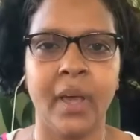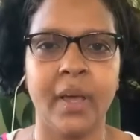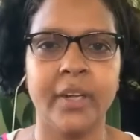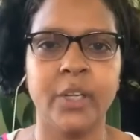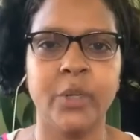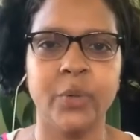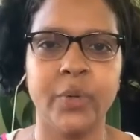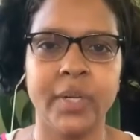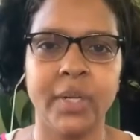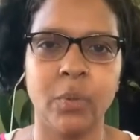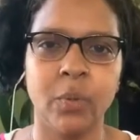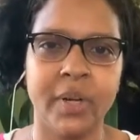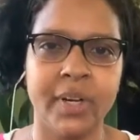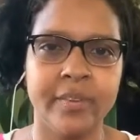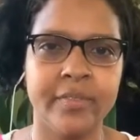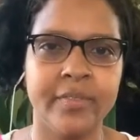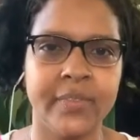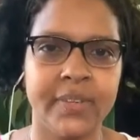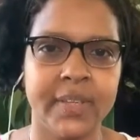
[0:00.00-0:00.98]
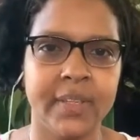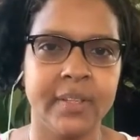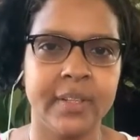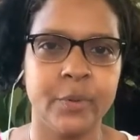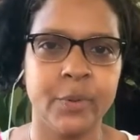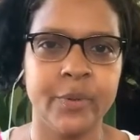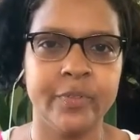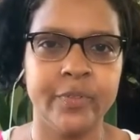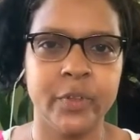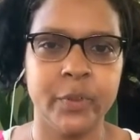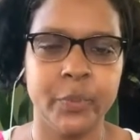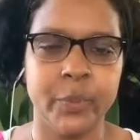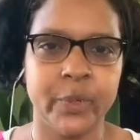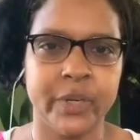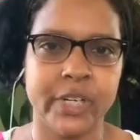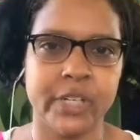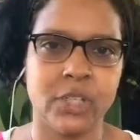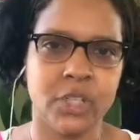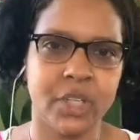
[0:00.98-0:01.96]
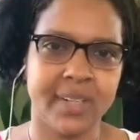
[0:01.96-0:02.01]
And you really want to feel the
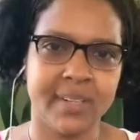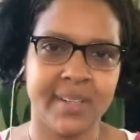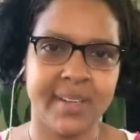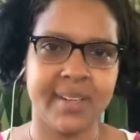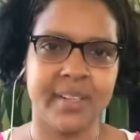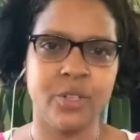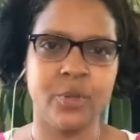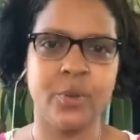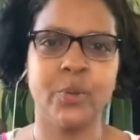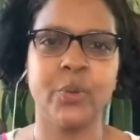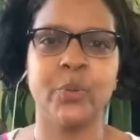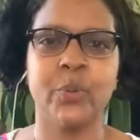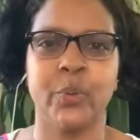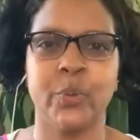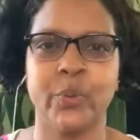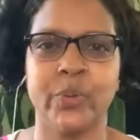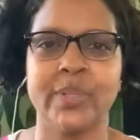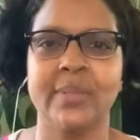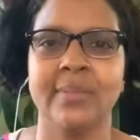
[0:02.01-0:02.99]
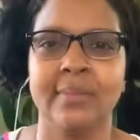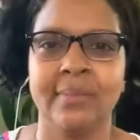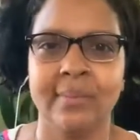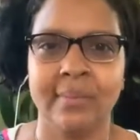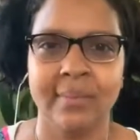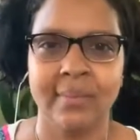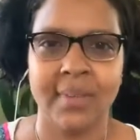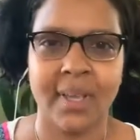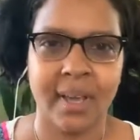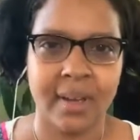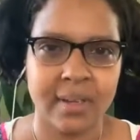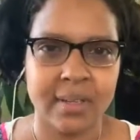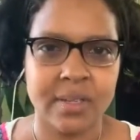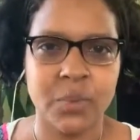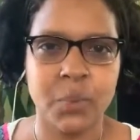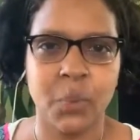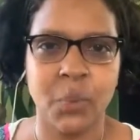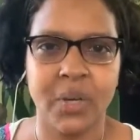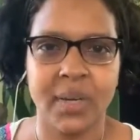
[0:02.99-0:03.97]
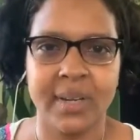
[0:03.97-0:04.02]
reverberation in your throat. That
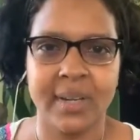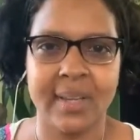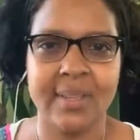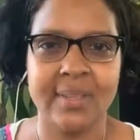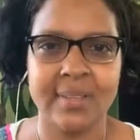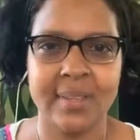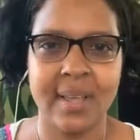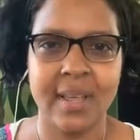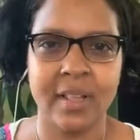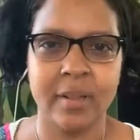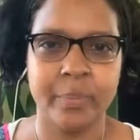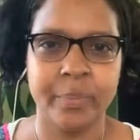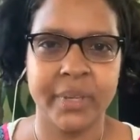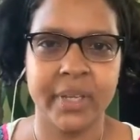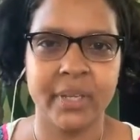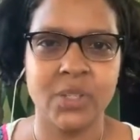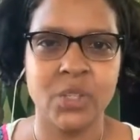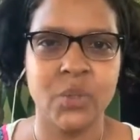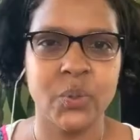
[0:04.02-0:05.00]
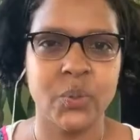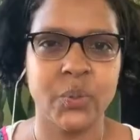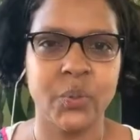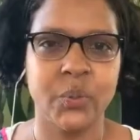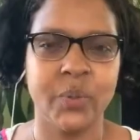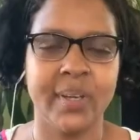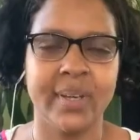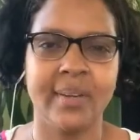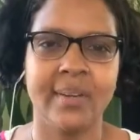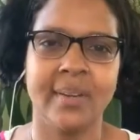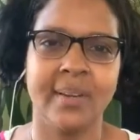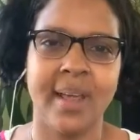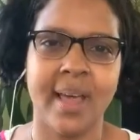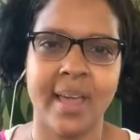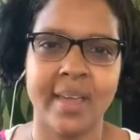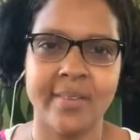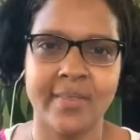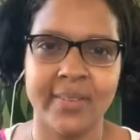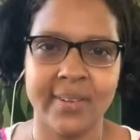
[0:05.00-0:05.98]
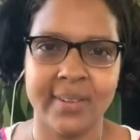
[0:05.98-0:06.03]
is what is helping to
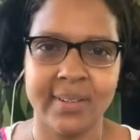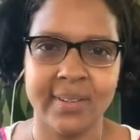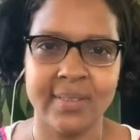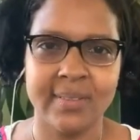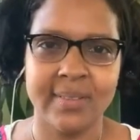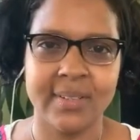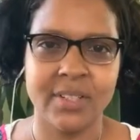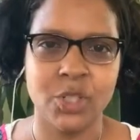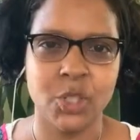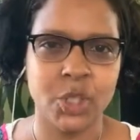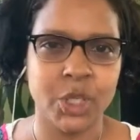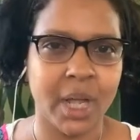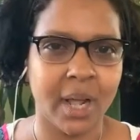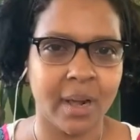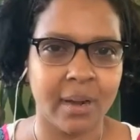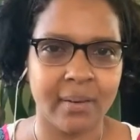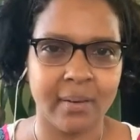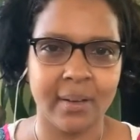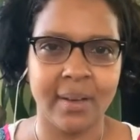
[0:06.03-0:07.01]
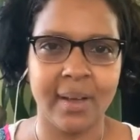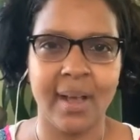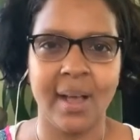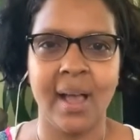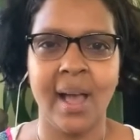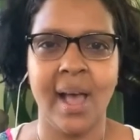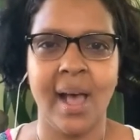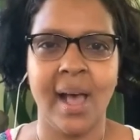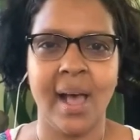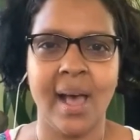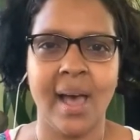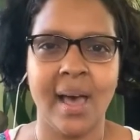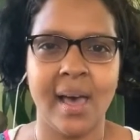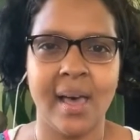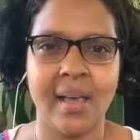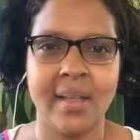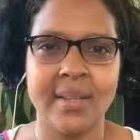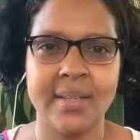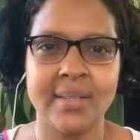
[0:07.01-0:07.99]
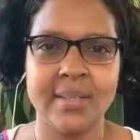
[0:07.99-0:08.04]
enliven this chakra
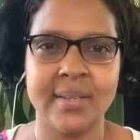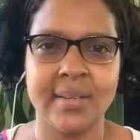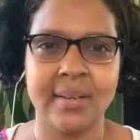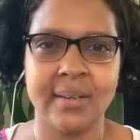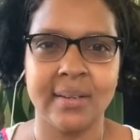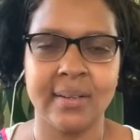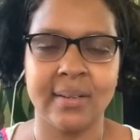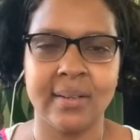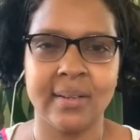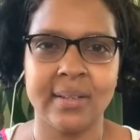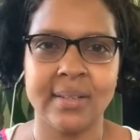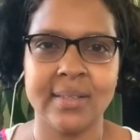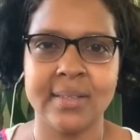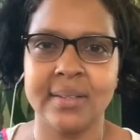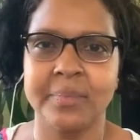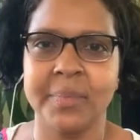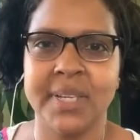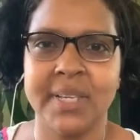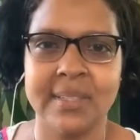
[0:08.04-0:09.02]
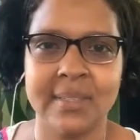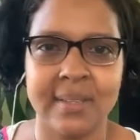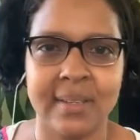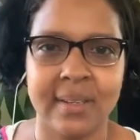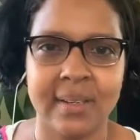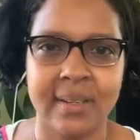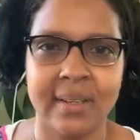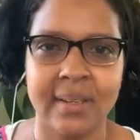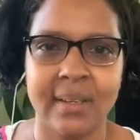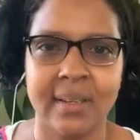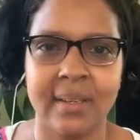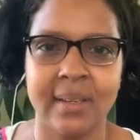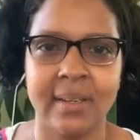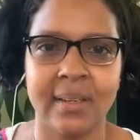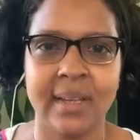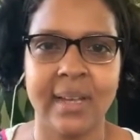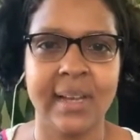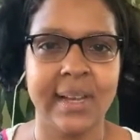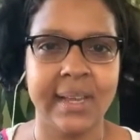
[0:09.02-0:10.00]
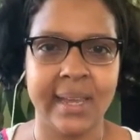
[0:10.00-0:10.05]
and uh, to basically
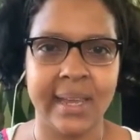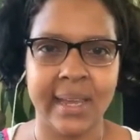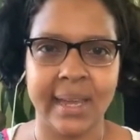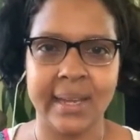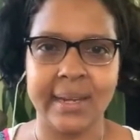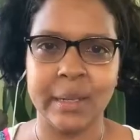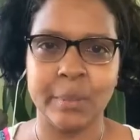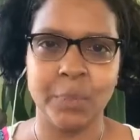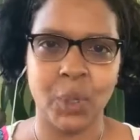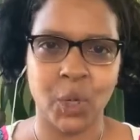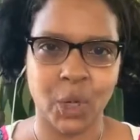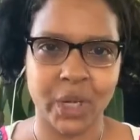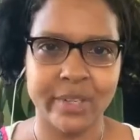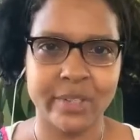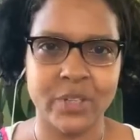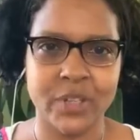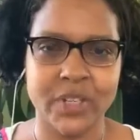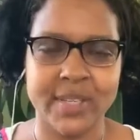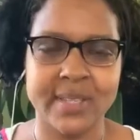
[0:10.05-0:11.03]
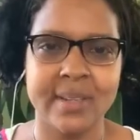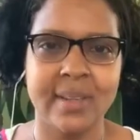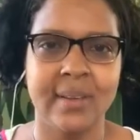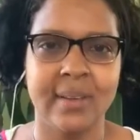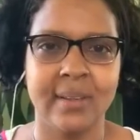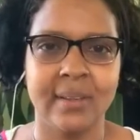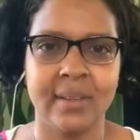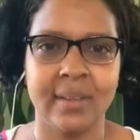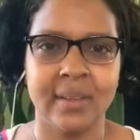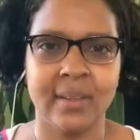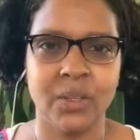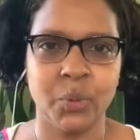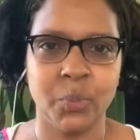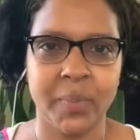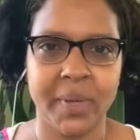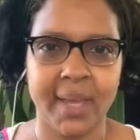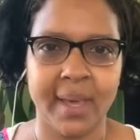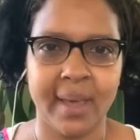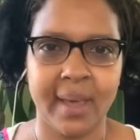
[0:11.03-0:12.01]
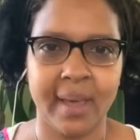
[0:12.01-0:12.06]
clear any blockages that you
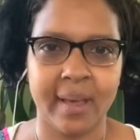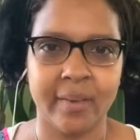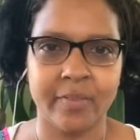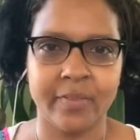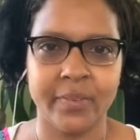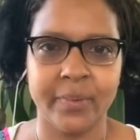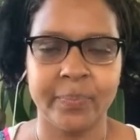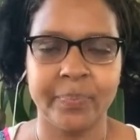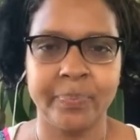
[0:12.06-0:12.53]
may have.